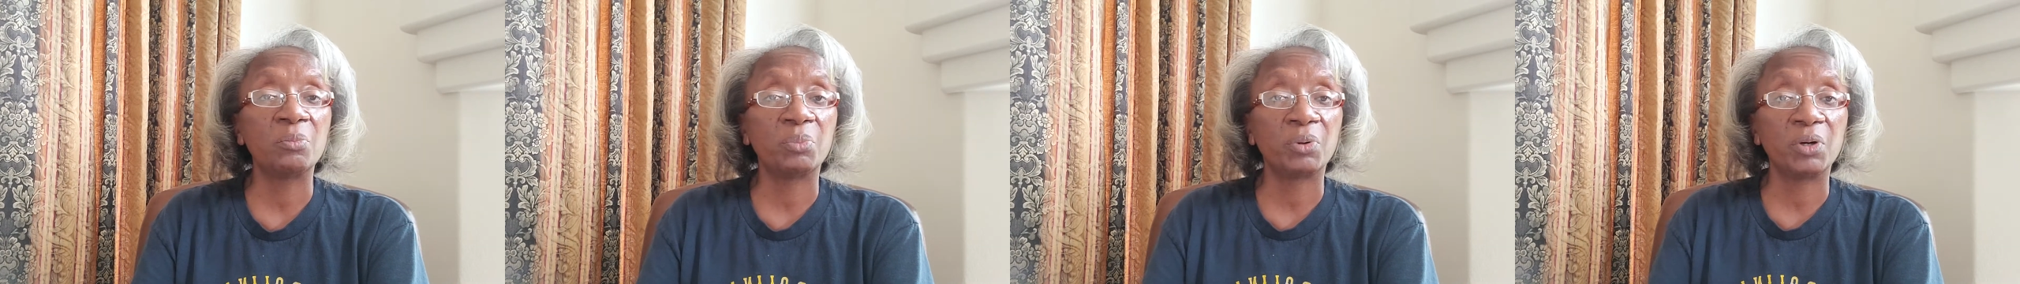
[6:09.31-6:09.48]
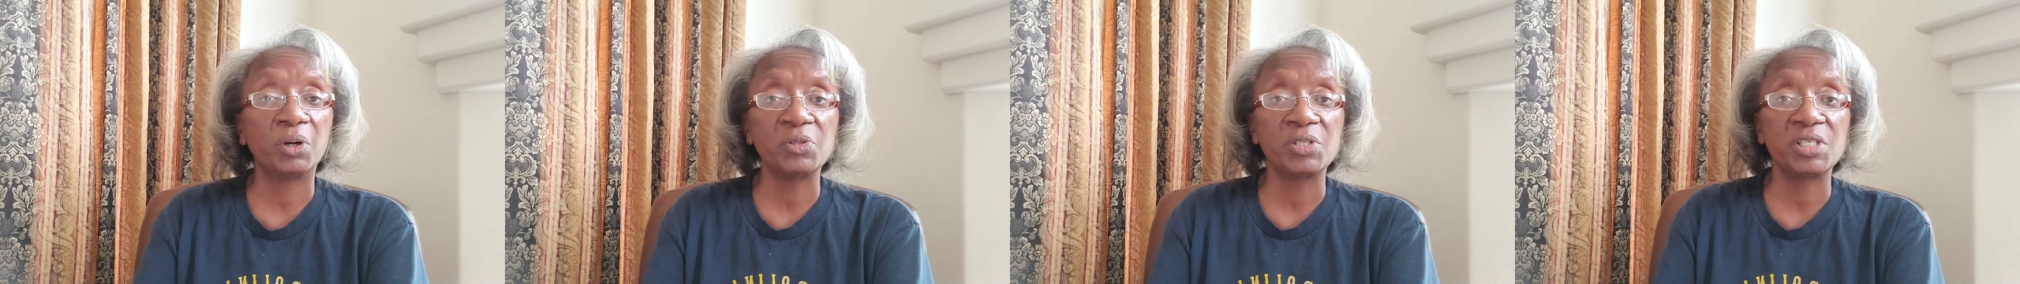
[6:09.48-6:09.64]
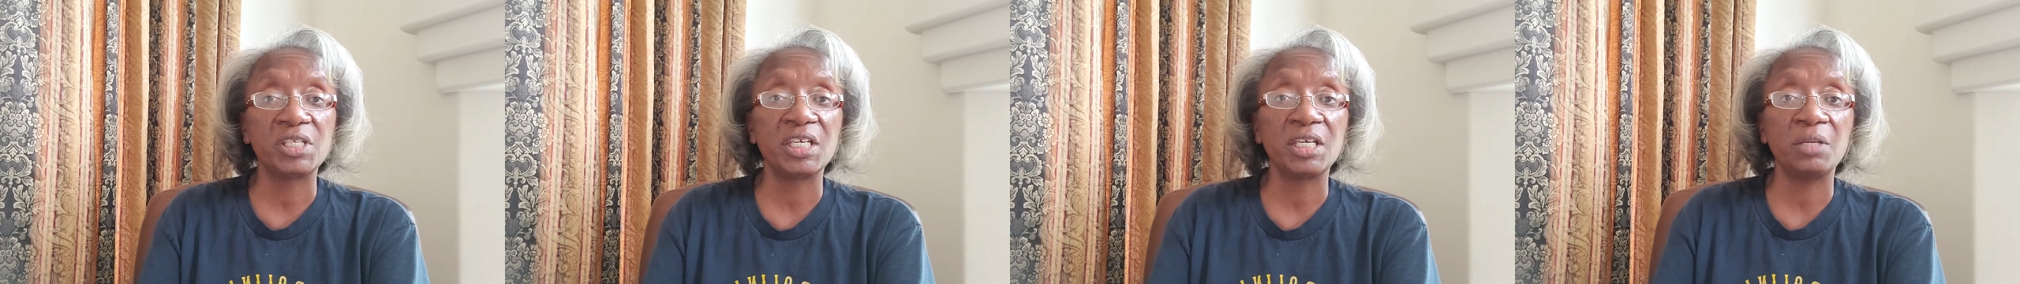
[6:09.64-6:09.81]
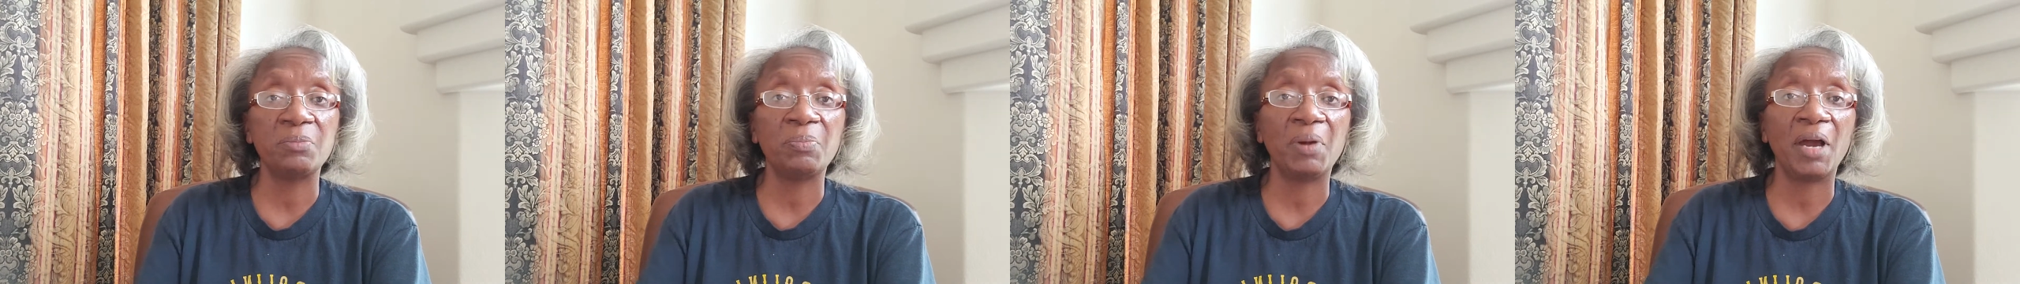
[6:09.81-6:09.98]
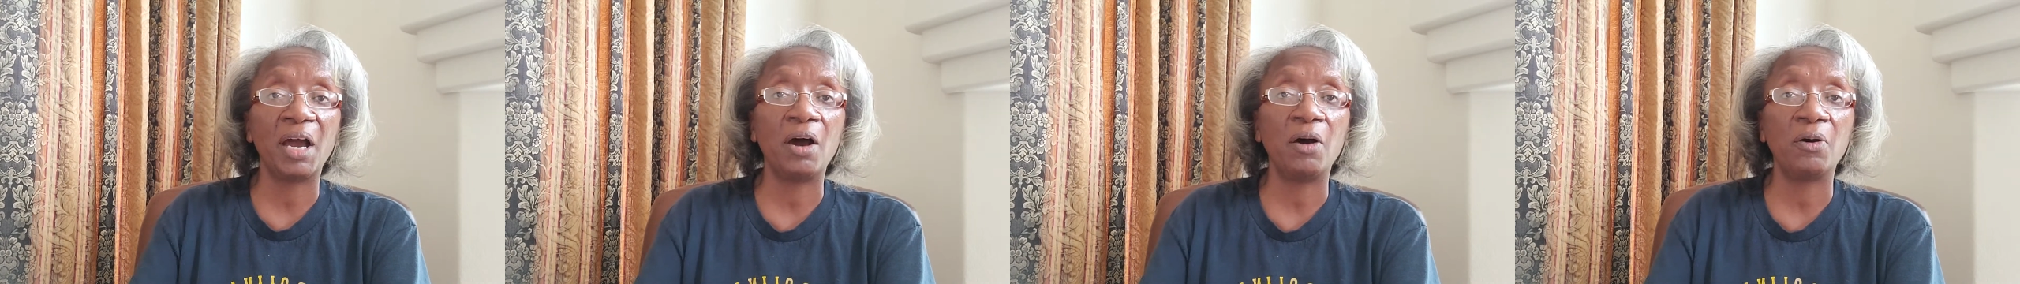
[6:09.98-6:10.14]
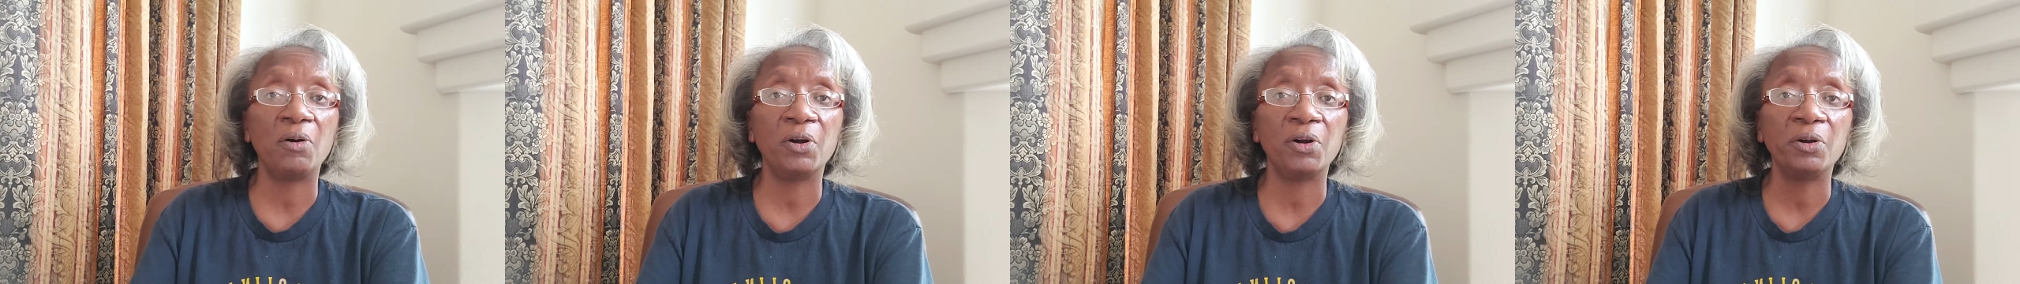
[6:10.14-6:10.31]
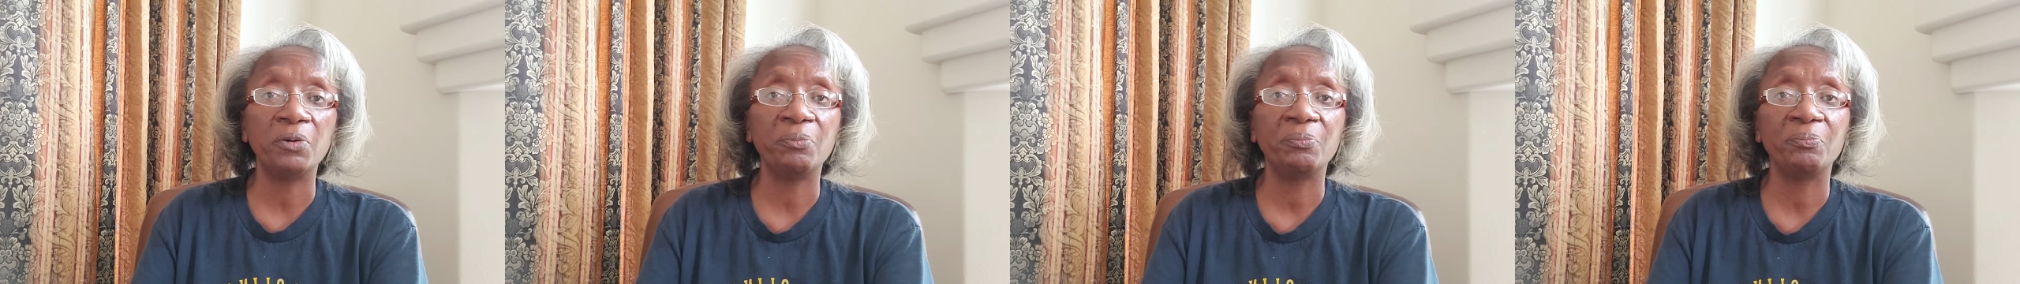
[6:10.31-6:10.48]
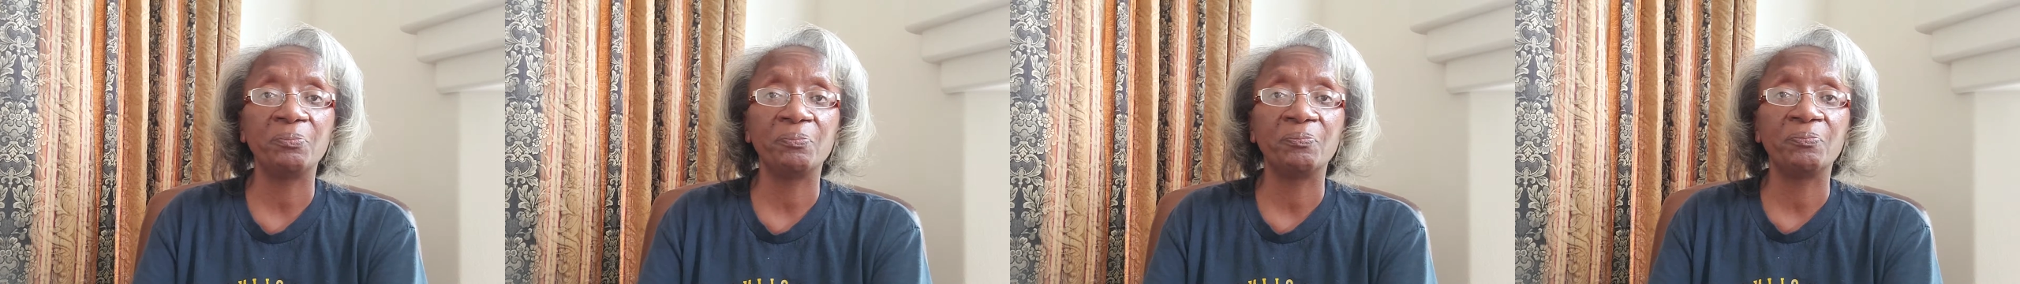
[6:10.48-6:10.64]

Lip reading: Protein Powder.